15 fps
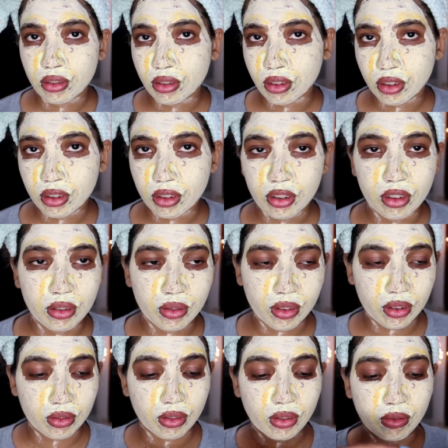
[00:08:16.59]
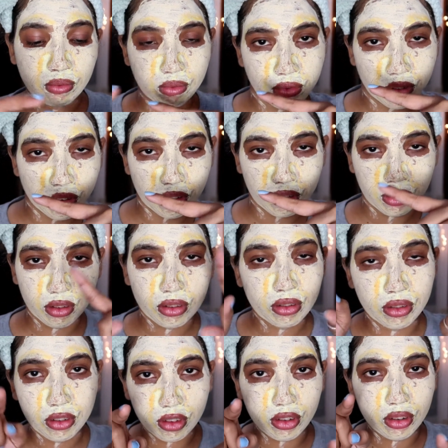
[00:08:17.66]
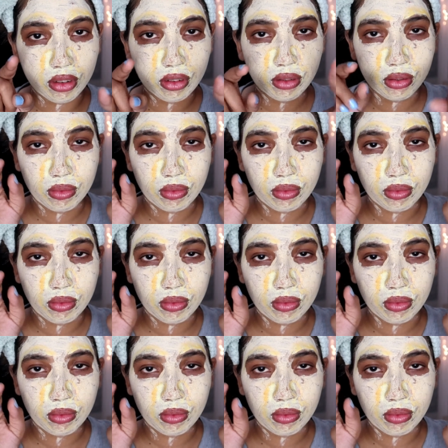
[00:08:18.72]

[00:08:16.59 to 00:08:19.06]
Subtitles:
water and come back to you.